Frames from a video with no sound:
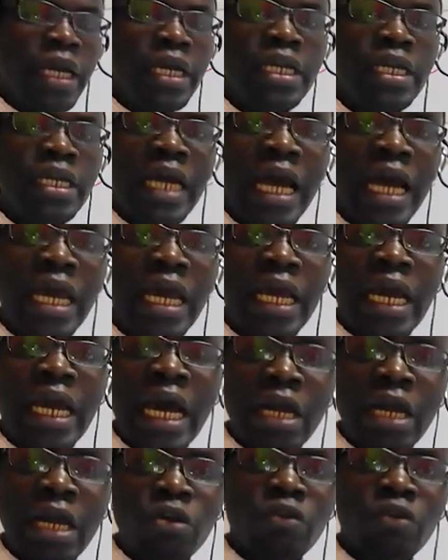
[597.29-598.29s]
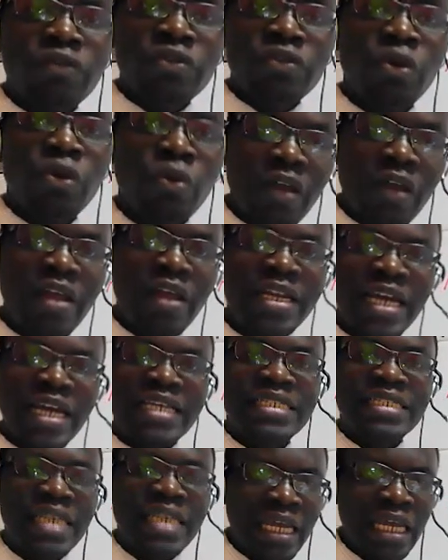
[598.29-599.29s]
any kind of sore that
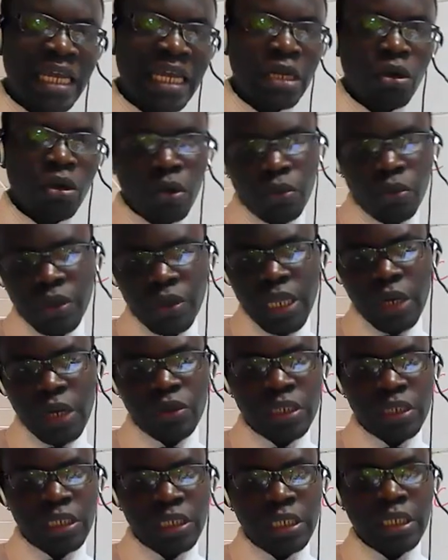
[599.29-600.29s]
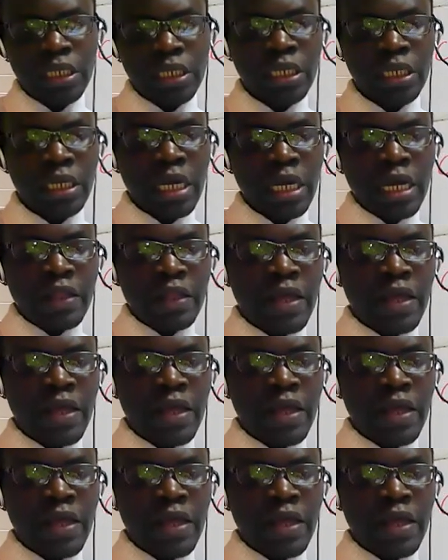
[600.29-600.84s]
has taken long without healing,